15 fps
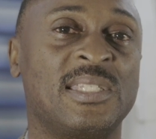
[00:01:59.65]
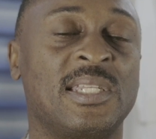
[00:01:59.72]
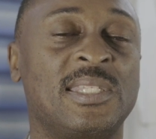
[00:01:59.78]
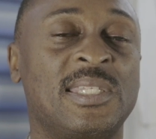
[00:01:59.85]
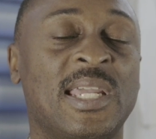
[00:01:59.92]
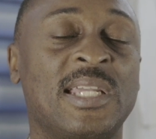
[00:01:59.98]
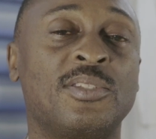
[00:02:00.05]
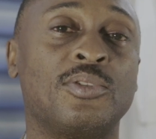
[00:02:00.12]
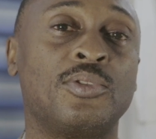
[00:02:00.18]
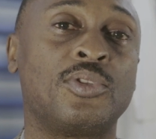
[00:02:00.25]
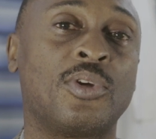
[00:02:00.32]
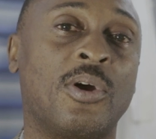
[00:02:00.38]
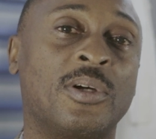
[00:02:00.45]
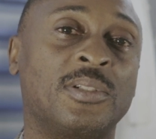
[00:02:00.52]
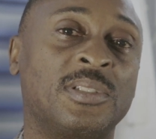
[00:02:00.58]
They tend to
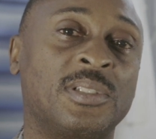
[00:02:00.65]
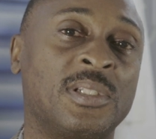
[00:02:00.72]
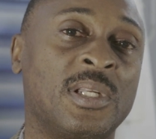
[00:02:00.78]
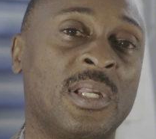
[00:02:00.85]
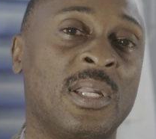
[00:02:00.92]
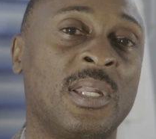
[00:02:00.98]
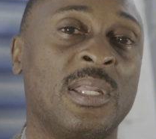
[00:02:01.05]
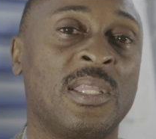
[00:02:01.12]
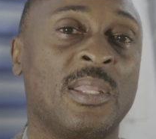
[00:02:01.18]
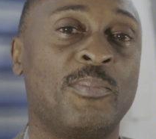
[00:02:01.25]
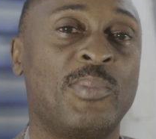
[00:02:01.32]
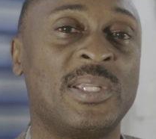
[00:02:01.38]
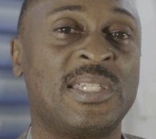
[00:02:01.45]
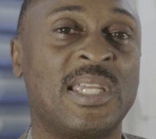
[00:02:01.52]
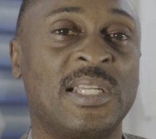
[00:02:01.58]
turn the
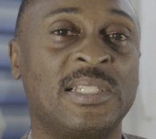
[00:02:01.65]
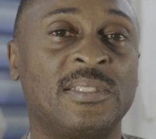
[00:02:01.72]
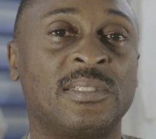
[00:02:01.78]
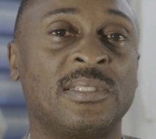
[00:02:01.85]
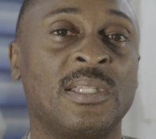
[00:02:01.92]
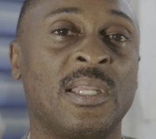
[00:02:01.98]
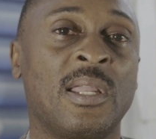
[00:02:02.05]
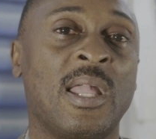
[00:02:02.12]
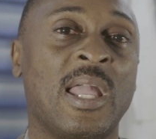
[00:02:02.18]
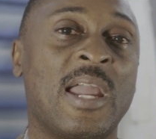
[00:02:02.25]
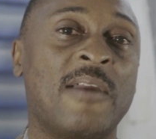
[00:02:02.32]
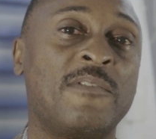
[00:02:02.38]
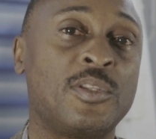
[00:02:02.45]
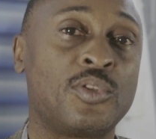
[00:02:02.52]
patients every